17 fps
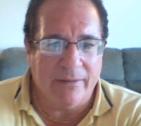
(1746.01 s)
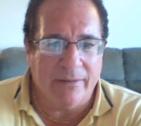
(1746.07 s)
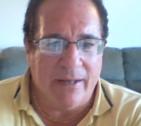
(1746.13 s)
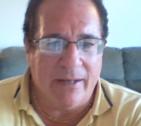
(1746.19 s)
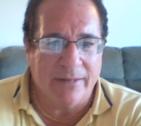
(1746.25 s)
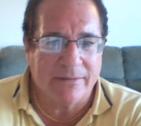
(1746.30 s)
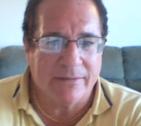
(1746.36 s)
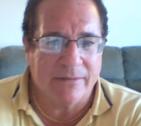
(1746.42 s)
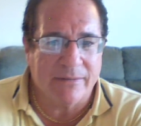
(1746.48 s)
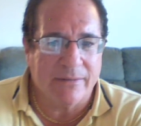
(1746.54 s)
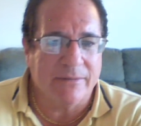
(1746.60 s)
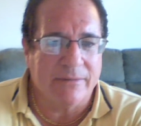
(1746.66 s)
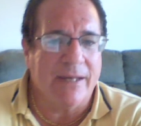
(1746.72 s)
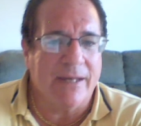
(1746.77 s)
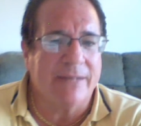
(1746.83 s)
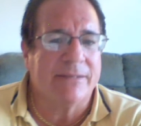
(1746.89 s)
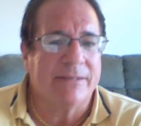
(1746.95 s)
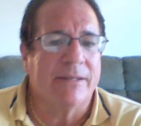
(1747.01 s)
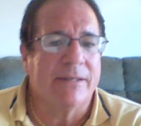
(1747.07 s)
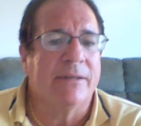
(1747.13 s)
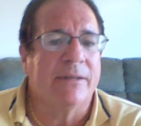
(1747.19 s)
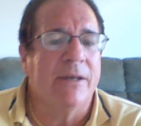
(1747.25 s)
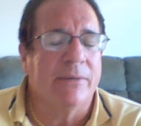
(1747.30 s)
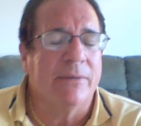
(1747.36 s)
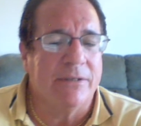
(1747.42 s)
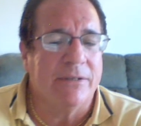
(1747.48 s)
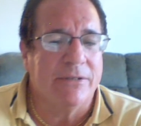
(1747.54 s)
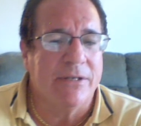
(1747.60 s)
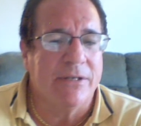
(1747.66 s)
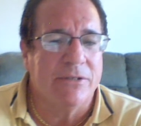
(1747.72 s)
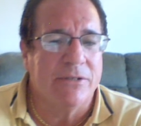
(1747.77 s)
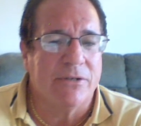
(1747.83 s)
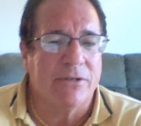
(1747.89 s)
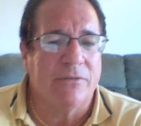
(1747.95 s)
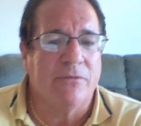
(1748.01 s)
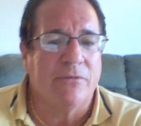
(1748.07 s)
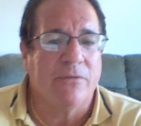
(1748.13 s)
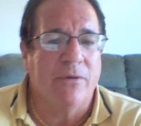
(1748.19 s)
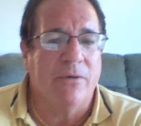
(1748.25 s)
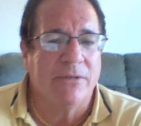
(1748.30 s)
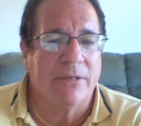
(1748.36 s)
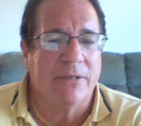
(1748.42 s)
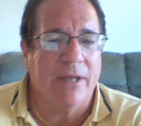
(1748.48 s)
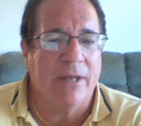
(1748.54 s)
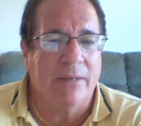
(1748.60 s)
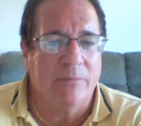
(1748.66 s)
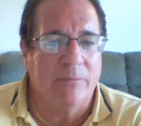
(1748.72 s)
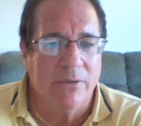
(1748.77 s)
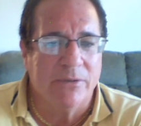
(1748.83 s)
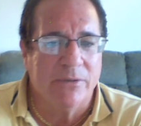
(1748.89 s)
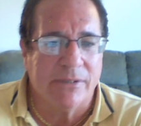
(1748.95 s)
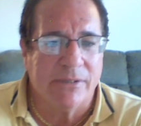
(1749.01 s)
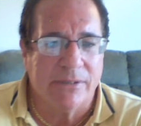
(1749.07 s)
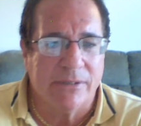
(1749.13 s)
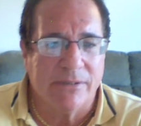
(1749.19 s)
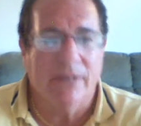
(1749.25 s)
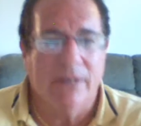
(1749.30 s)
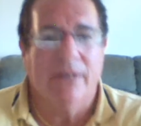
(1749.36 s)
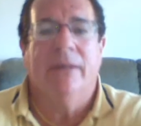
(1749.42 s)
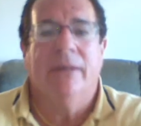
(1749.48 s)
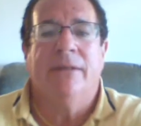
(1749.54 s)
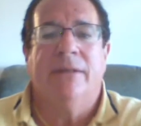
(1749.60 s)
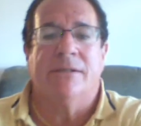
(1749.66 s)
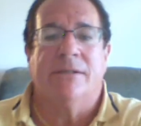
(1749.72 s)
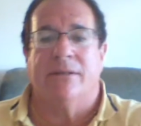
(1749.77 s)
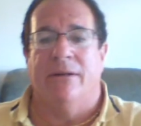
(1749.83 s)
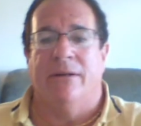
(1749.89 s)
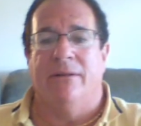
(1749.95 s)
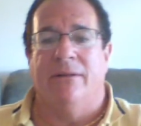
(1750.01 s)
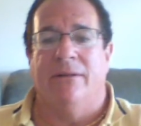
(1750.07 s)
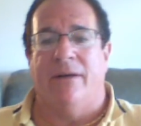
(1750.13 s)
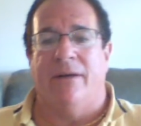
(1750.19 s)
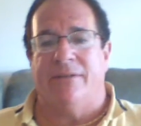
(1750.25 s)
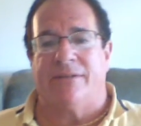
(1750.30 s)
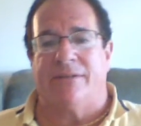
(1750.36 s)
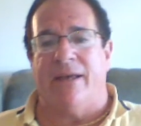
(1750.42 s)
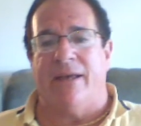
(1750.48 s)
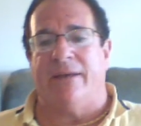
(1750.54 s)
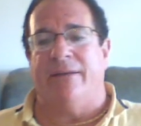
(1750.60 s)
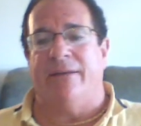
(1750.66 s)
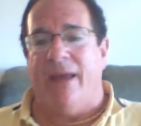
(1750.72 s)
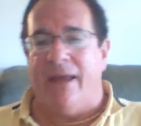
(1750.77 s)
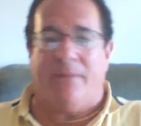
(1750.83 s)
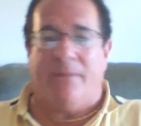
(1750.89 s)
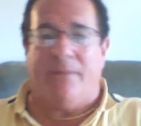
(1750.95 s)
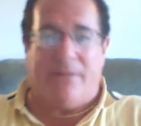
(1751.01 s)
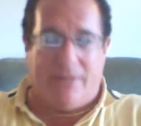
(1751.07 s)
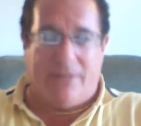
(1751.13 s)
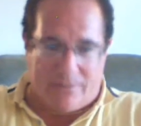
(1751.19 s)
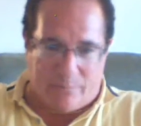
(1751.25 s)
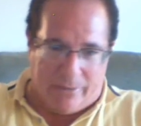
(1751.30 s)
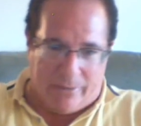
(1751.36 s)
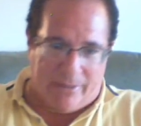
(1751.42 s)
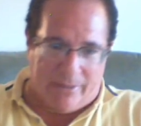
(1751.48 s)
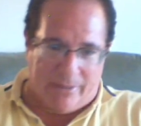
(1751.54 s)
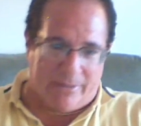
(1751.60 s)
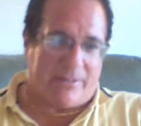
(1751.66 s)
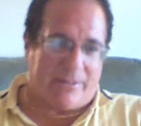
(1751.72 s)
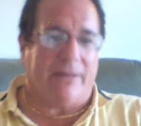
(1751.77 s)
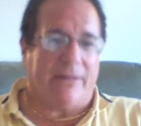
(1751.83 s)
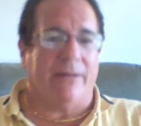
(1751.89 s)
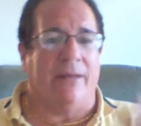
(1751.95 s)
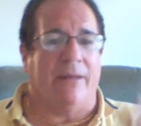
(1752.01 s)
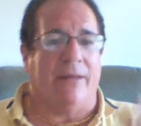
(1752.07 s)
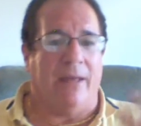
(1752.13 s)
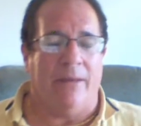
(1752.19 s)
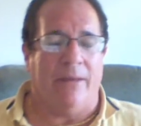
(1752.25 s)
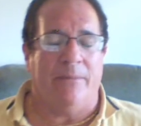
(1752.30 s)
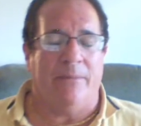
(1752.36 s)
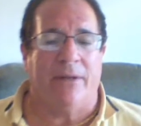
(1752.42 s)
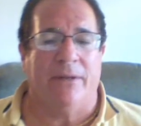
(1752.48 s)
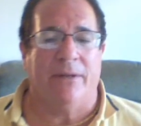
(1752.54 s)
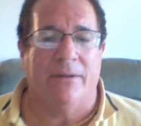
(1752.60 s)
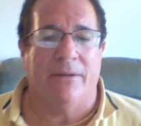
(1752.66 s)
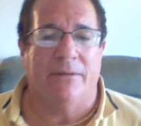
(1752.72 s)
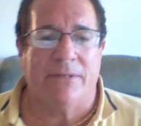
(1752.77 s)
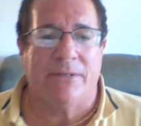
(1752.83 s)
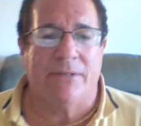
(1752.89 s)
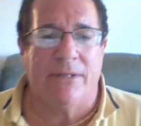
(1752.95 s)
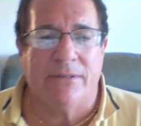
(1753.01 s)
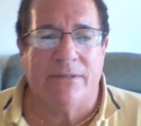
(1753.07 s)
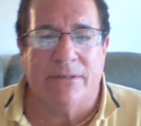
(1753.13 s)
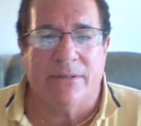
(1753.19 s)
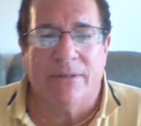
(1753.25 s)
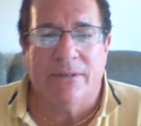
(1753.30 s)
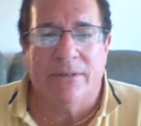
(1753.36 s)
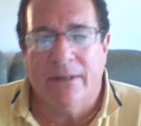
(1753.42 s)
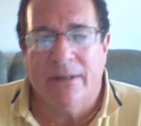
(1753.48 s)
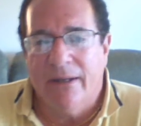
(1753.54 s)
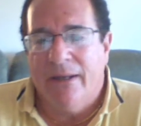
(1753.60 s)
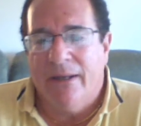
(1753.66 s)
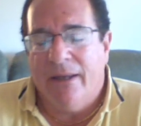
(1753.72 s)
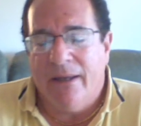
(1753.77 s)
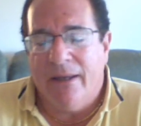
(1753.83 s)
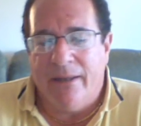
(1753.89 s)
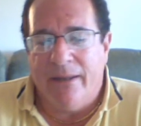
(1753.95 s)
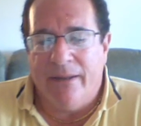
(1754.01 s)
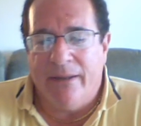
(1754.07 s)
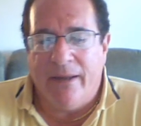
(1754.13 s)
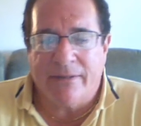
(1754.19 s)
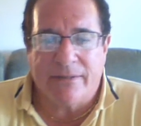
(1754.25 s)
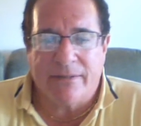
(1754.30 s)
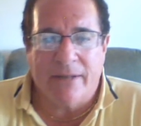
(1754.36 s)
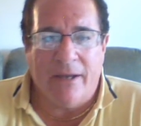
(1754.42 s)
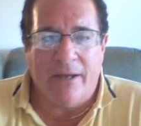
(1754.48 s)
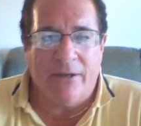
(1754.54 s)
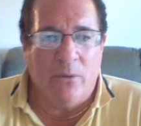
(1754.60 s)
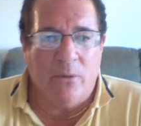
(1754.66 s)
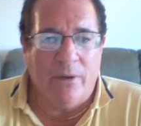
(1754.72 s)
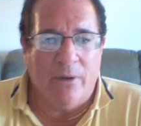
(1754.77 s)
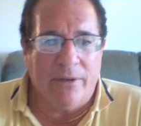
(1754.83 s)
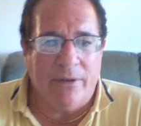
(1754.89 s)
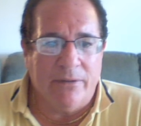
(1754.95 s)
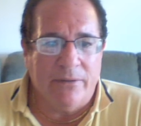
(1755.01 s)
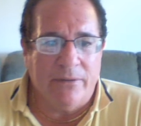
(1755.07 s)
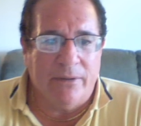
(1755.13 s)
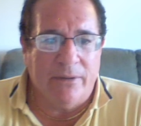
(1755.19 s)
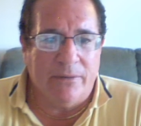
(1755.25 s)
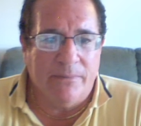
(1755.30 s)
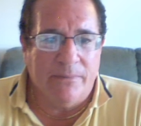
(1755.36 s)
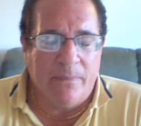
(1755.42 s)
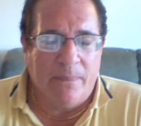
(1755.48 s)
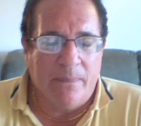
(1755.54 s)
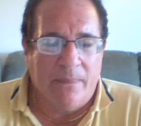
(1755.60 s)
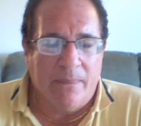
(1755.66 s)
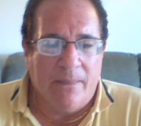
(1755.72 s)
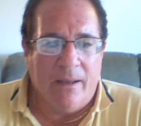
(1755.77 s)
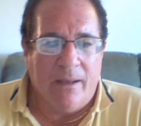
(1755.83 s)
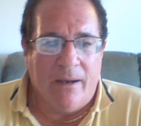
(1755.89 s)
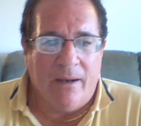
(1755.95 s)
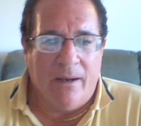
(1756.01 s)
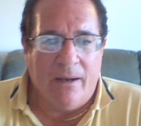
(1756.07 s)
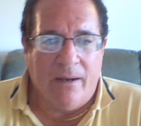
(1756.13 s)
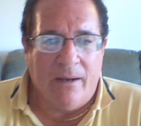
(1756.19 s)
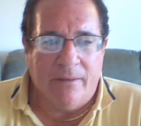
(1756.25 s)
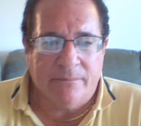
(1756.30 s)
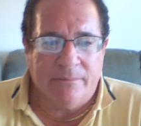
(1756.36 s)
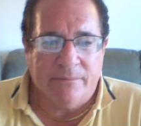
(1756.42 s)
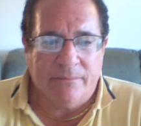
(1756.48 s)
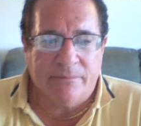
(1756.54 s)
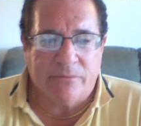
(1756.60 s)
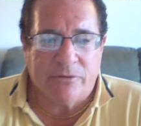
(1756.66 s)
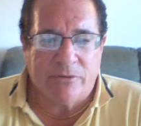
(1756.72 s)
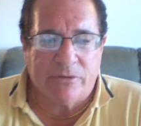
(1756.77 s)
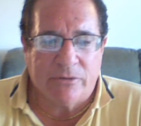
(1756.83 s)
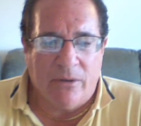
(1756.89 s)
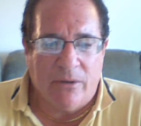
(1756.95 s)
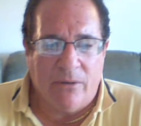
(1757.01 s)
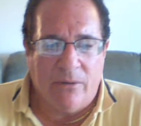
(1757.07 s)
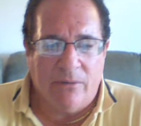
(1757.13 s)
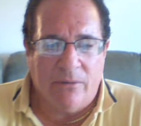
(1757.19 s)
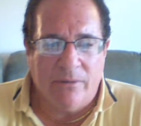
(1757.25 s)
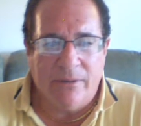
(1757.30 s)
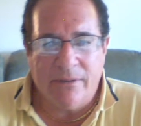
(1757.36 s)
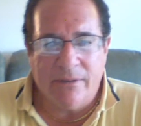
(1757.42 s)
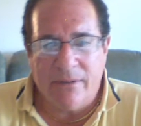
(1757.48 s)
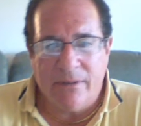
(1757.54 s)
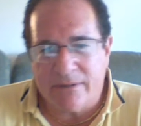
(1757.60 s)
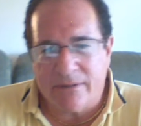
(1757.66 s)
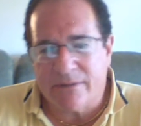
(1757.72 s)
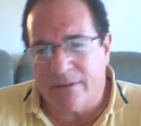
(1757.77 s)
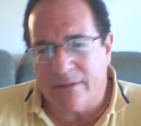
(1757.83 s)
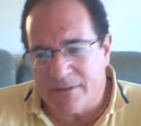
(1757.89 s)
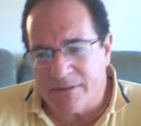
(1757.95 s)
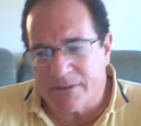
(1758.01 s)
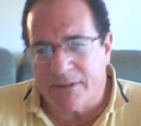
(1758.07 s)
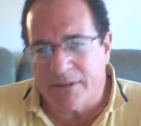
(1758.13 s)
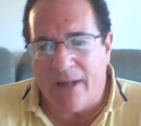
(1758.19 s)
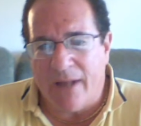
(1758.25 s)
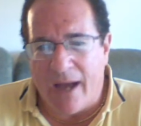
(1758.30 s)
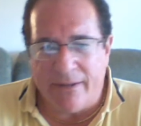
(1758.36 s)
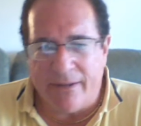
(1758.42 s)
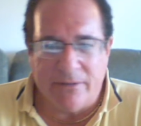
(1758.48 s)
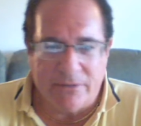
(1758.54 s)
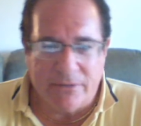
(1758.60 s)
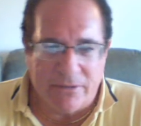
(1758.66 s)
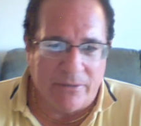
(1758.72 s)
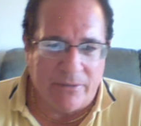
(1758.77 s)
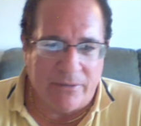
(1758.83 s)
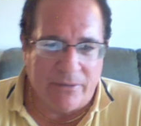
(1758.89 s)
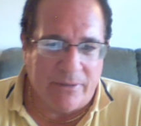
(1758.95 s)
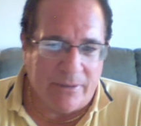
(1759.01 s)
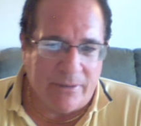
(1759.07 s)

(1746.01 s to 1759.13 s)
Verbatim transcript: That's the, that's the thing with the teaser. If the first game loses, you still love the second game. You just play the second game in another teaser, and that's kind of what you do. Um, so it, it's uh, there's a lot into it.